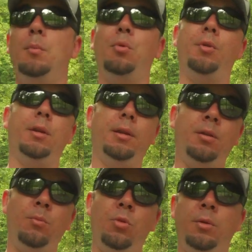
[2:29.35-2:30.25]
pour in a
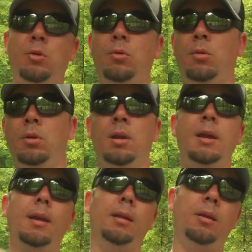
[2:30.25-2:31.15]
little more corn,
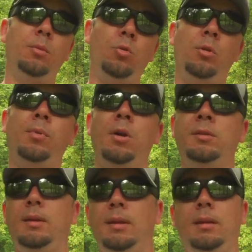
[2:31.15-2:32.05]
a little more
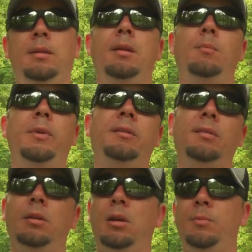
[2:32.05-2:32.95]
protein,
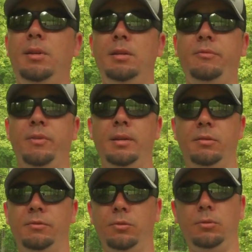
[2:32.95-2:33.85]
mix it up until your
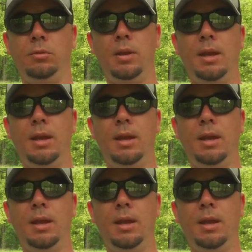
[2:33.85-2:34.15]
feeder's full.